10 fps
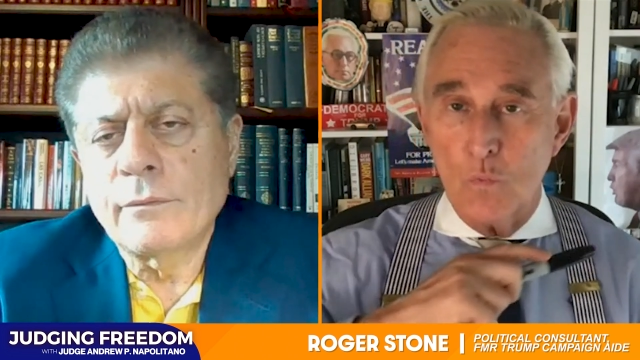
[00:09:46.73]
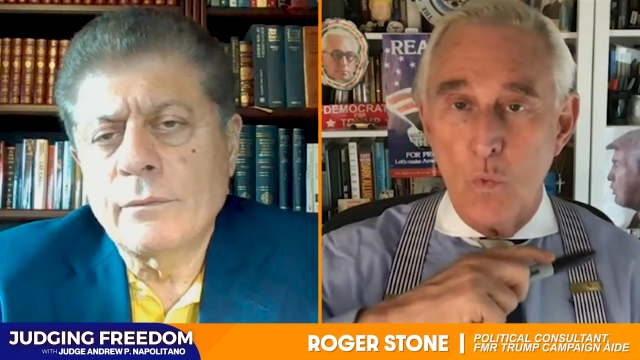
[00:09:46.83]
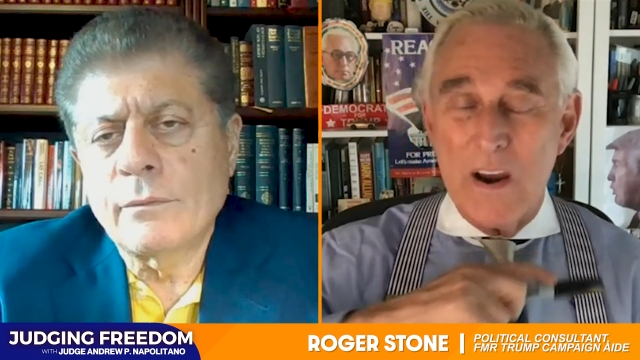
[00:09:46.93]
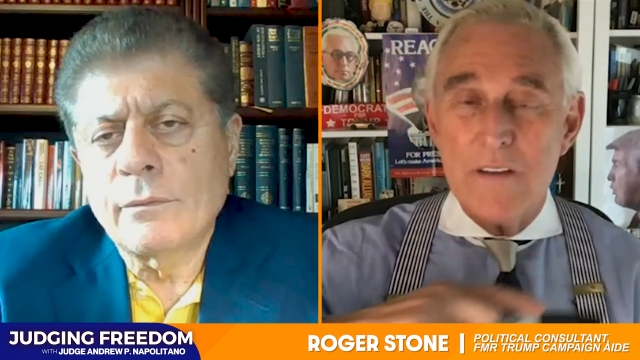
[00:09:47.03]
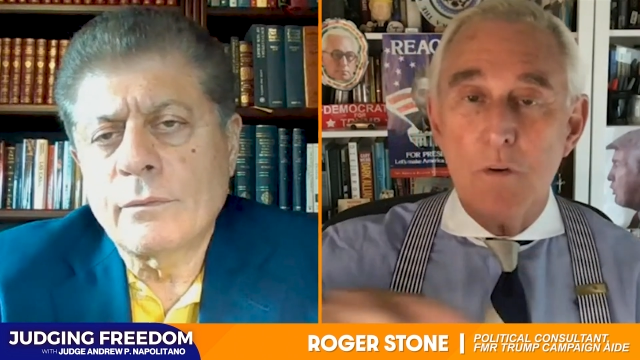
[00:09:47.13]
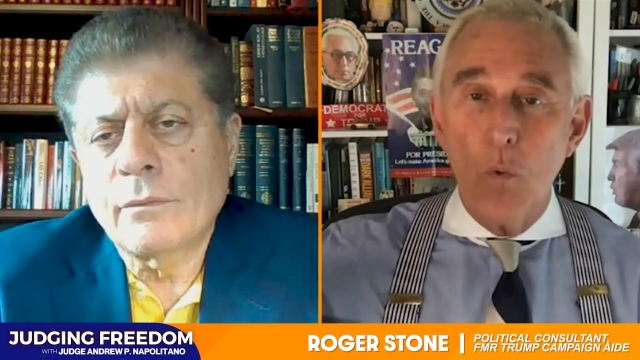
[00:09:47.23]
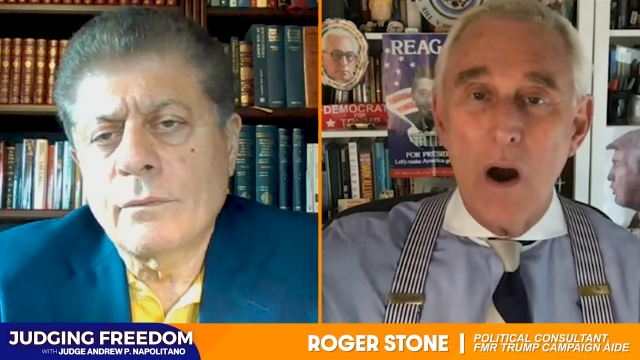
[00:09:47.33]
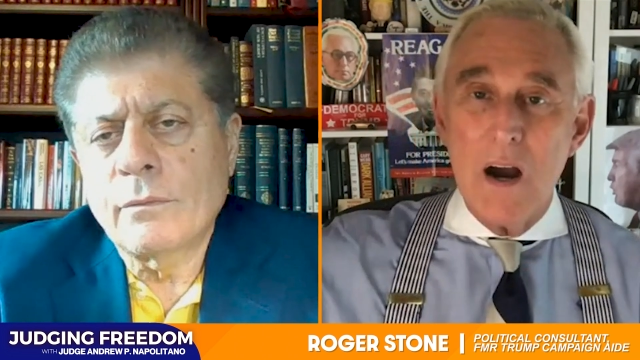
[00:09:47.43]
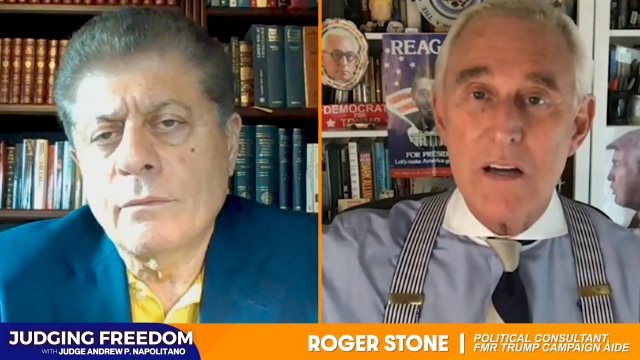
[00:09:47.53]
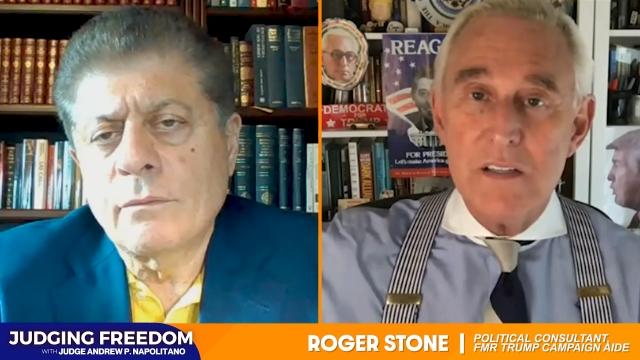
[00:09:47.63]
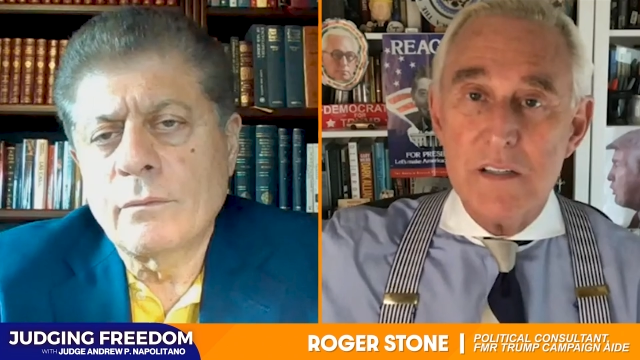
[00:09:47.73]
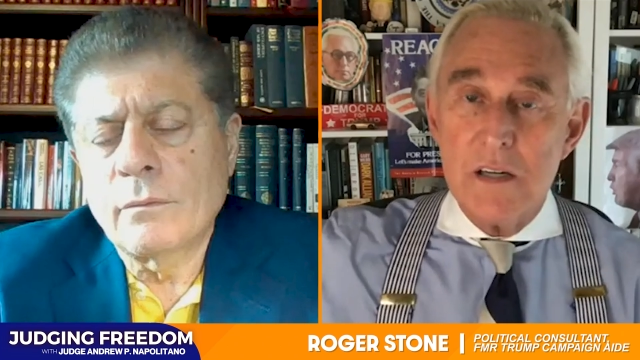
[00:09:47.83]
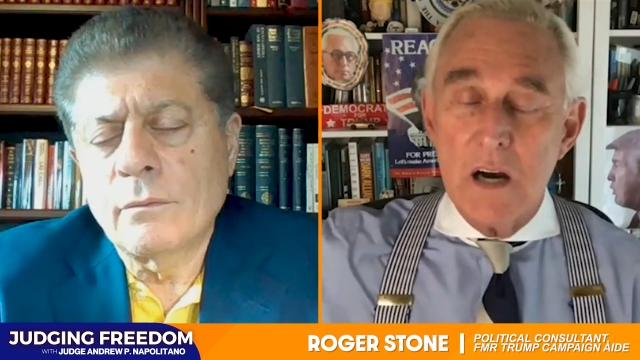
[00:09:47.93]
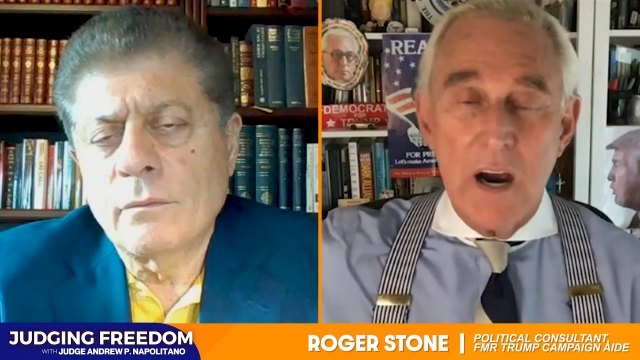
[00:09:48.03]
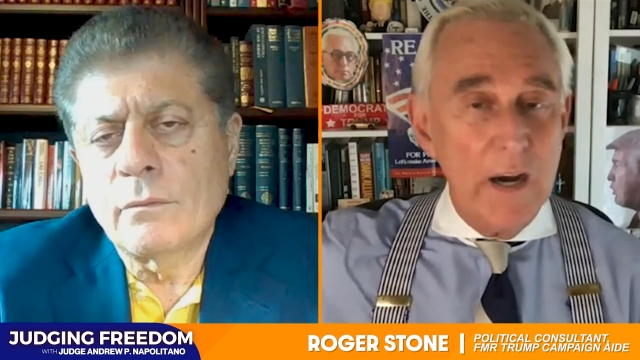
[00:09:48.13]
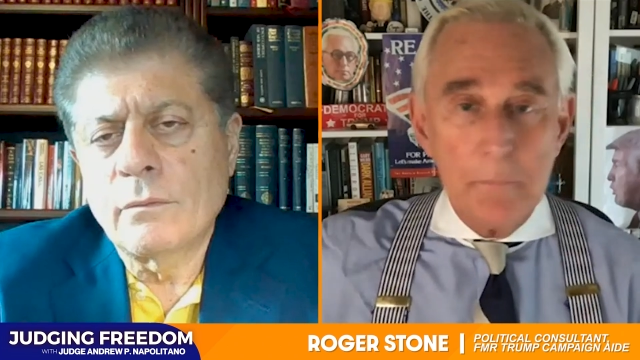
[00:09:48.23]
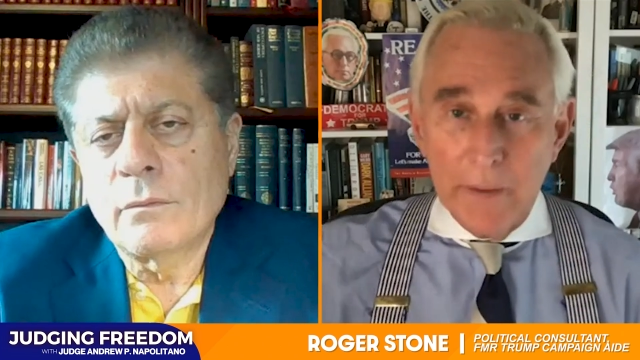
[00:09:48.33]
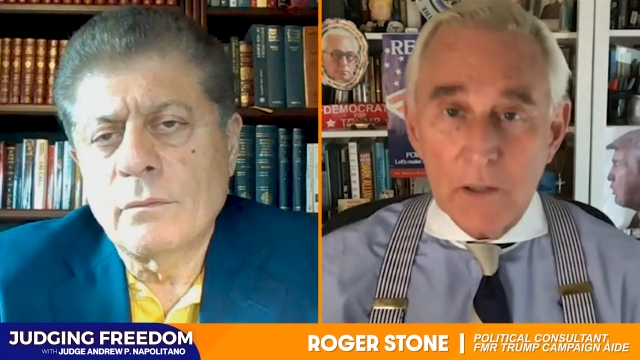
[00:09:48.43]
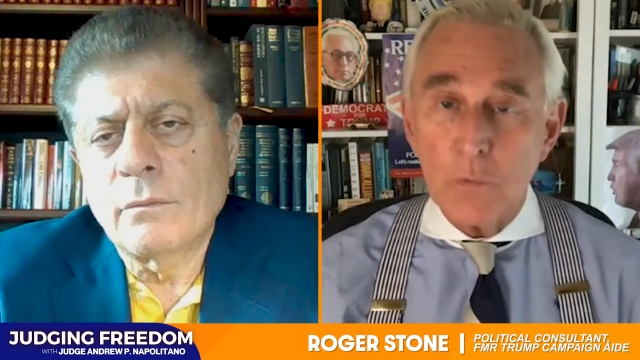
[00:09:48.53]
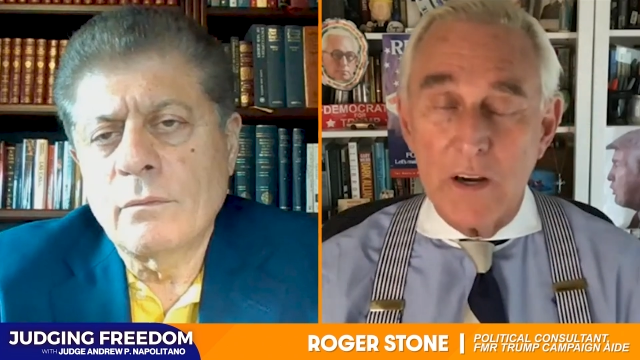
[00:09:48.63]
Speaker 1: wave a wand, I'd
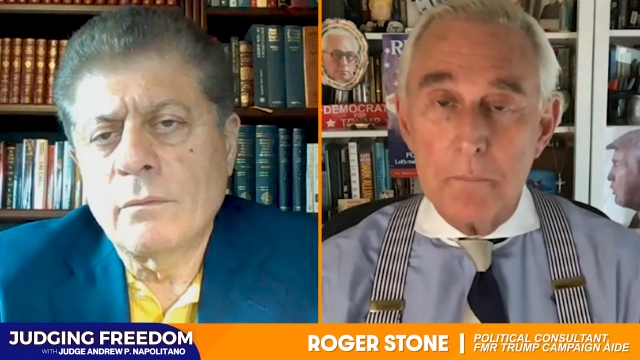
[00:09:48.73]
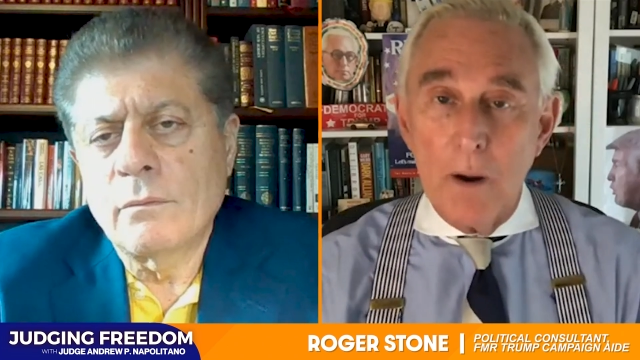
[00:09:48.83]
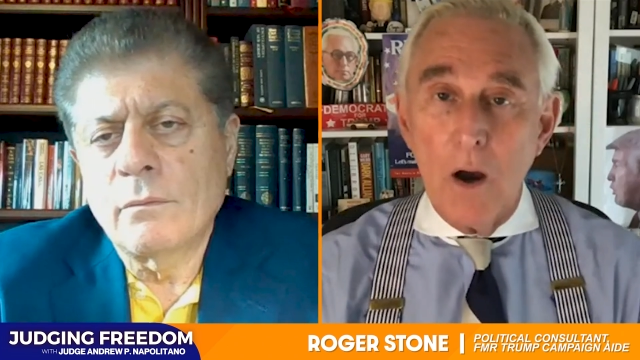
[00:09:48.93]
make Rand